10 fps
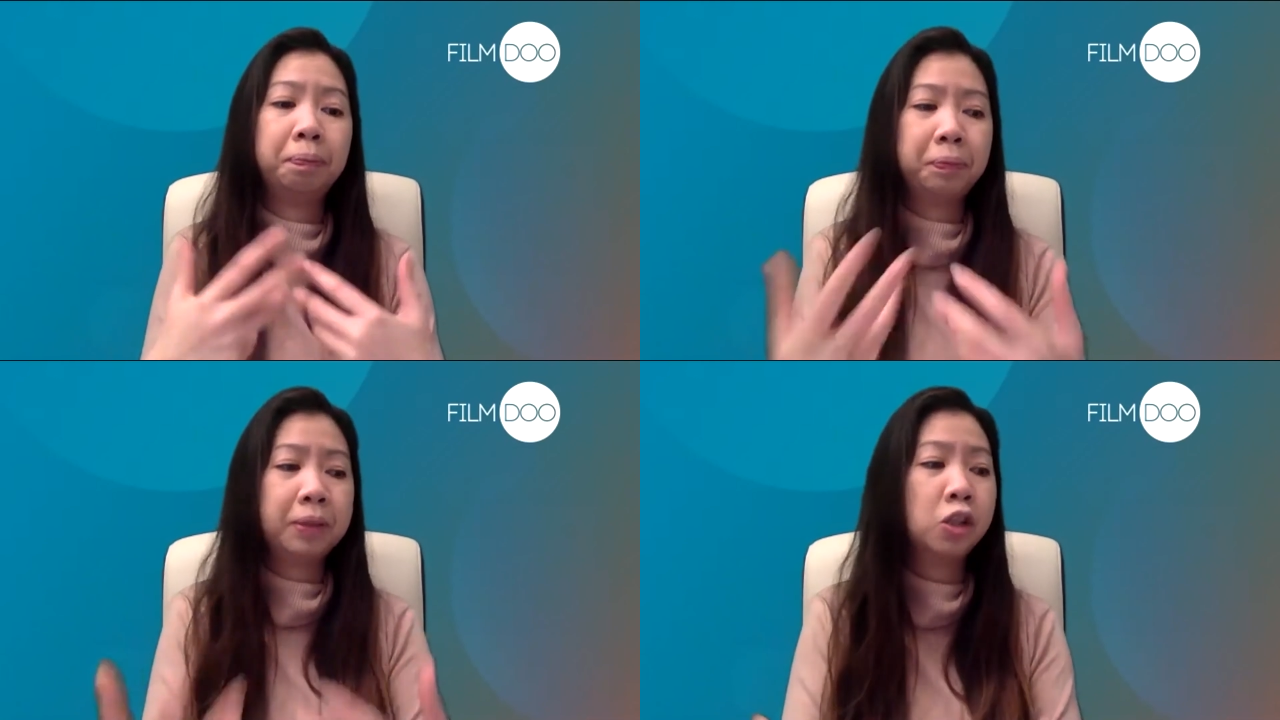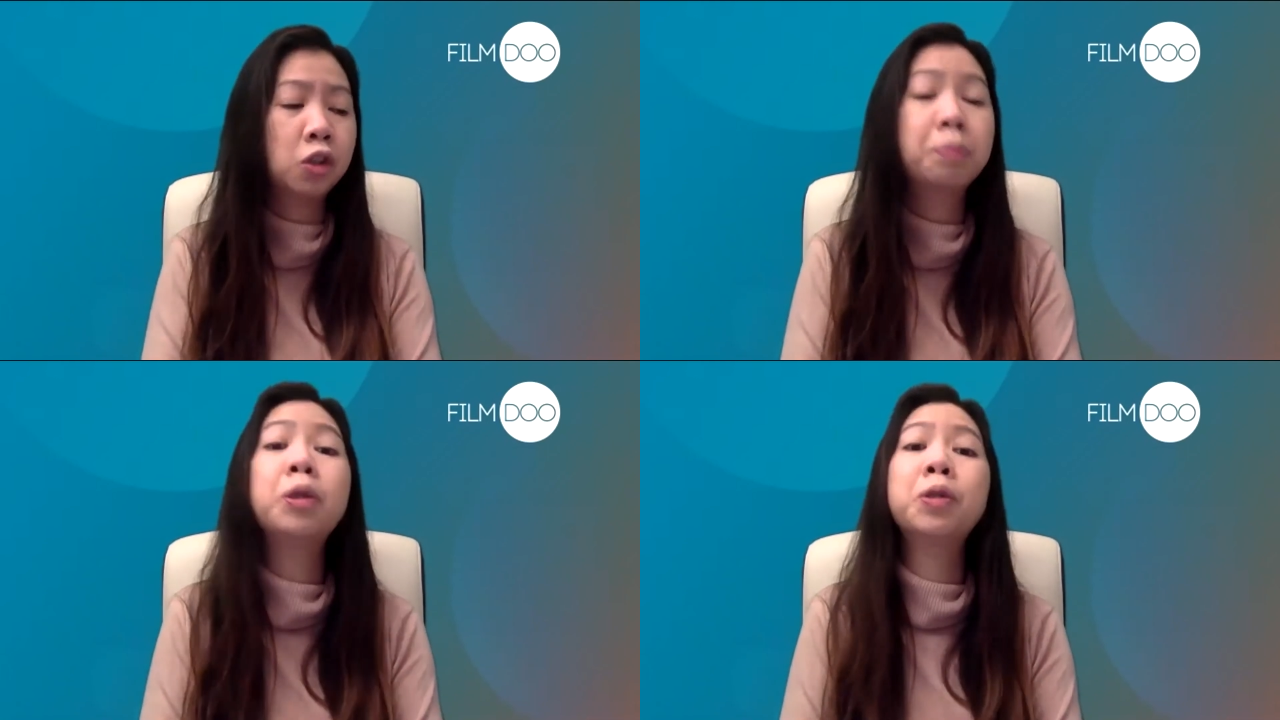
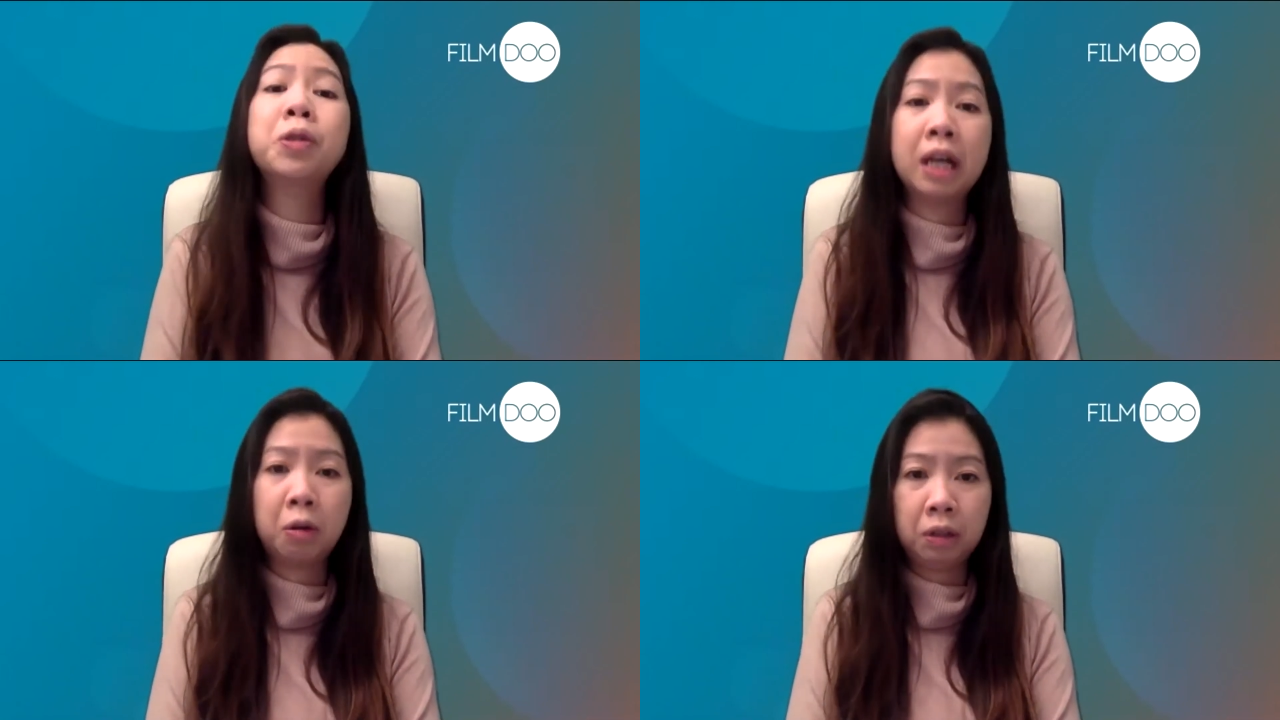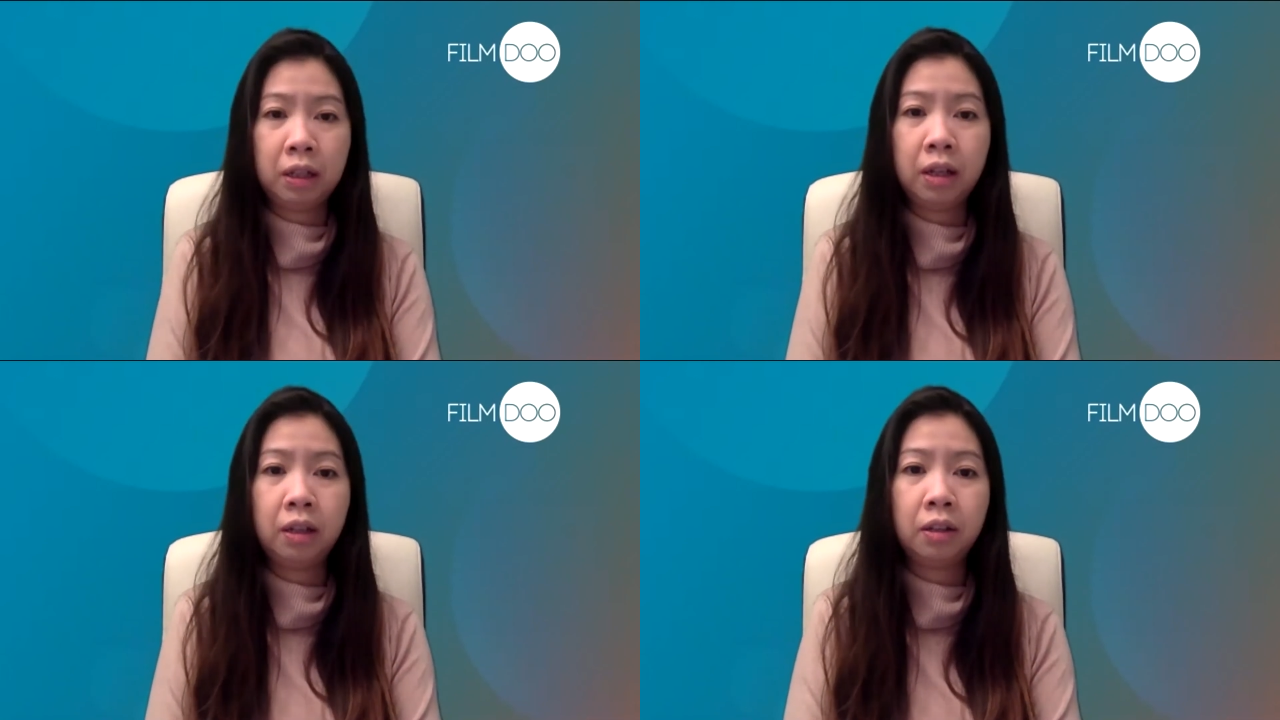distribution
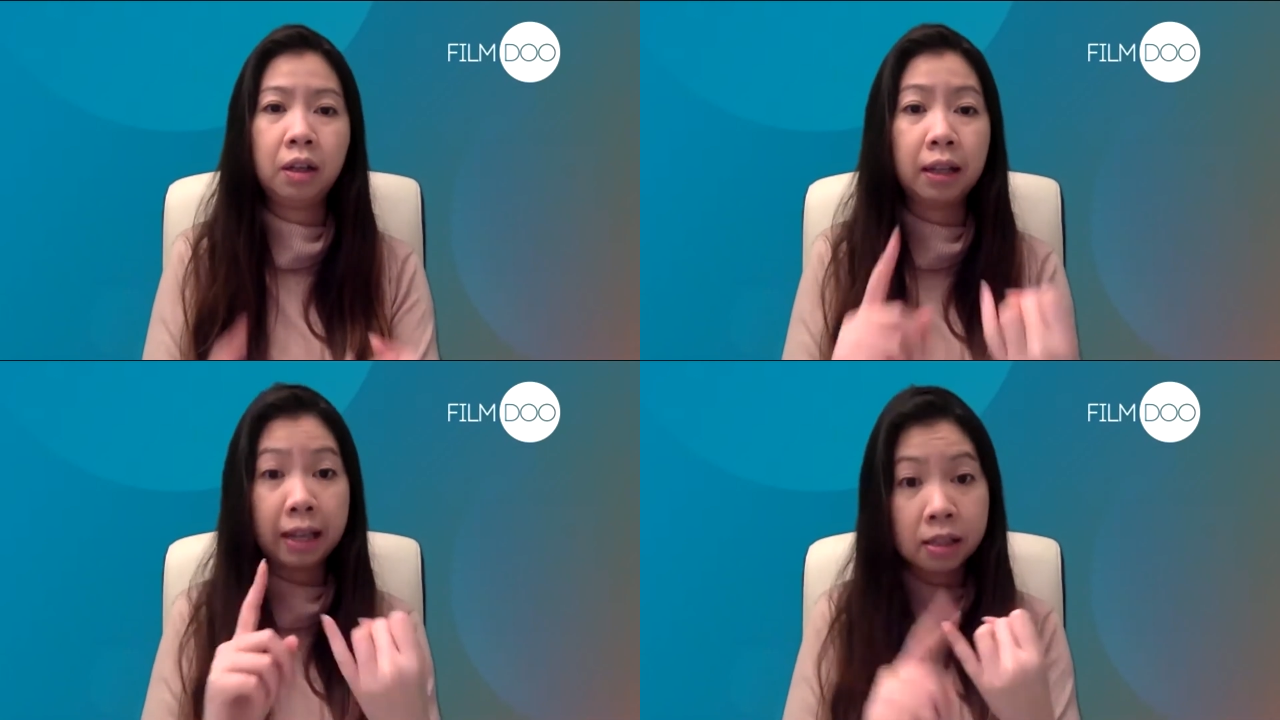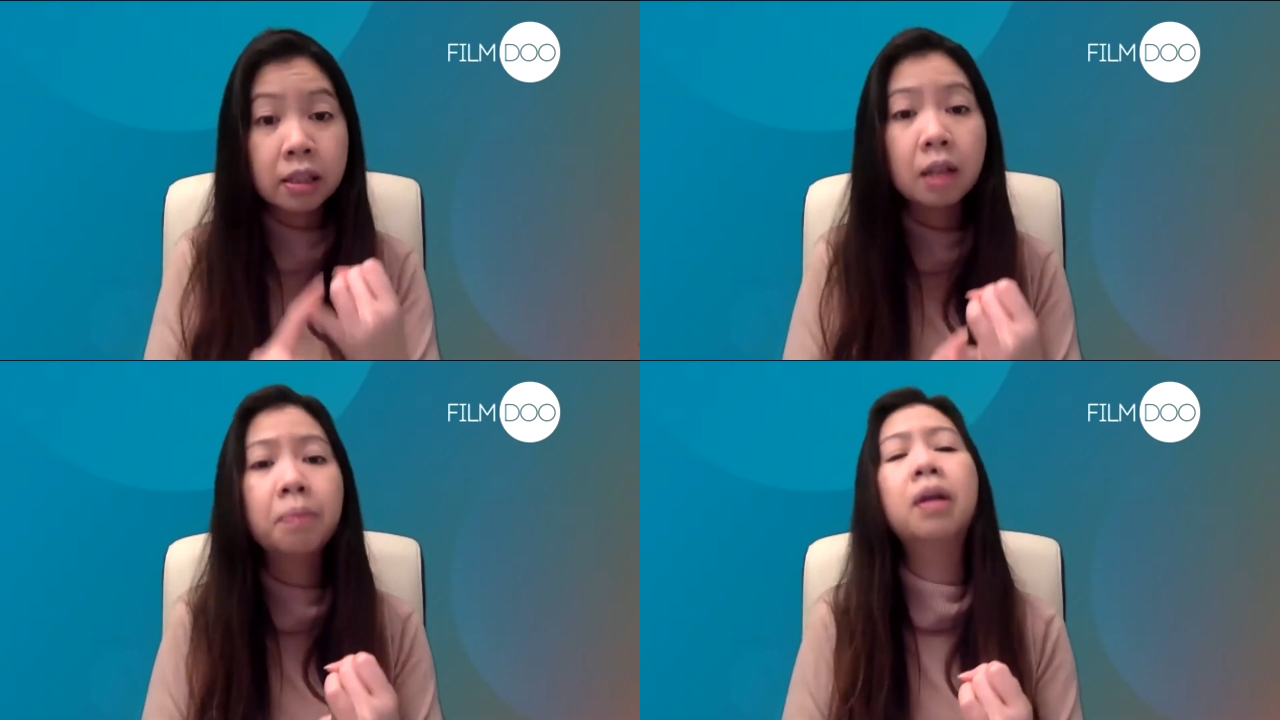outlet, less
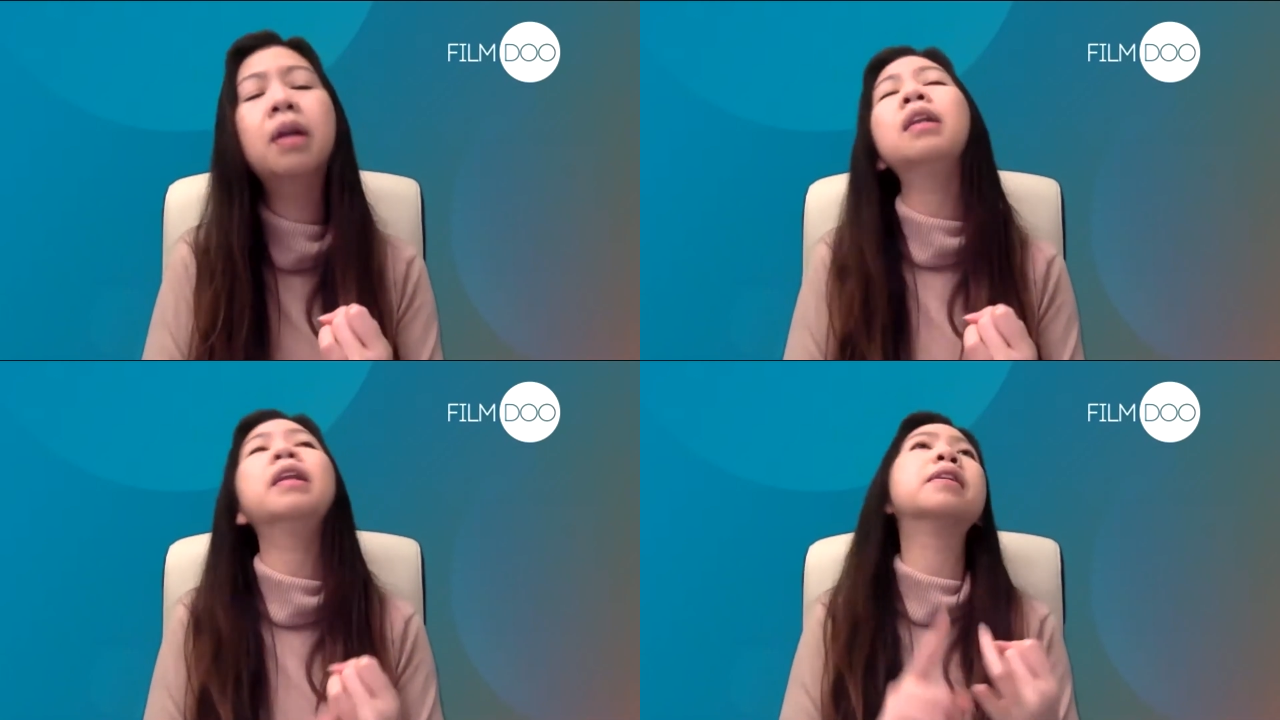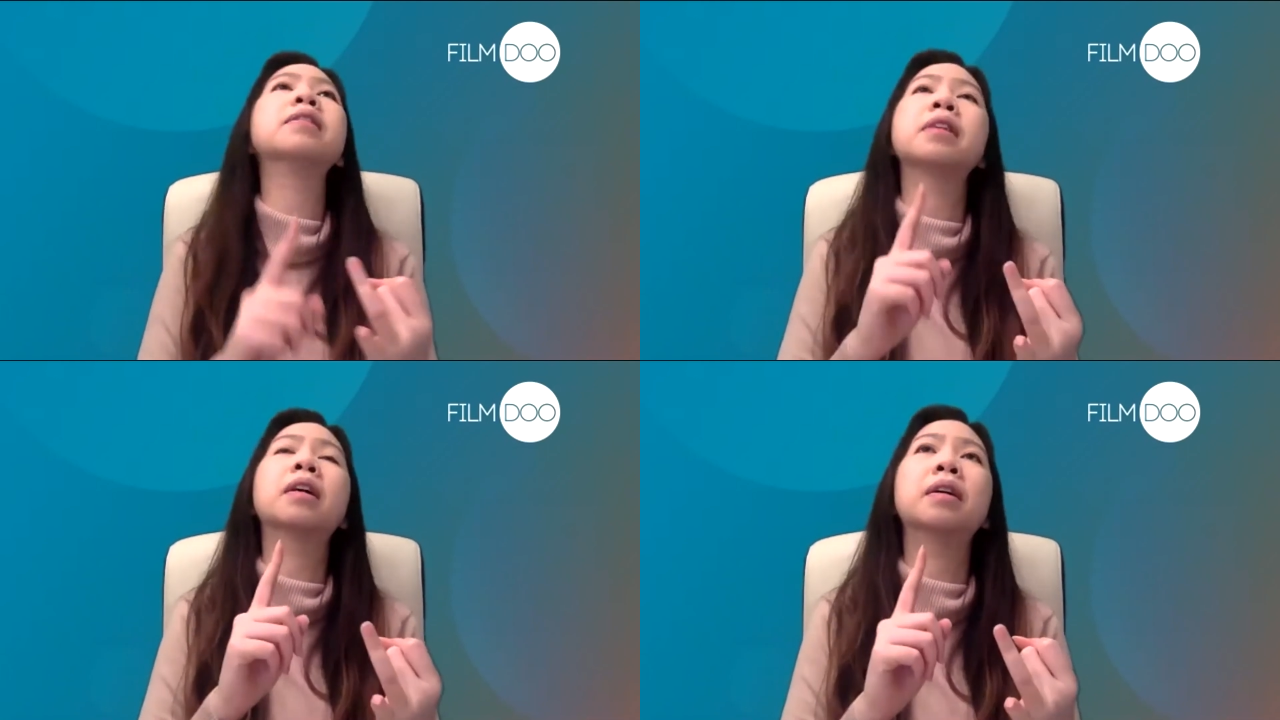cinema, less,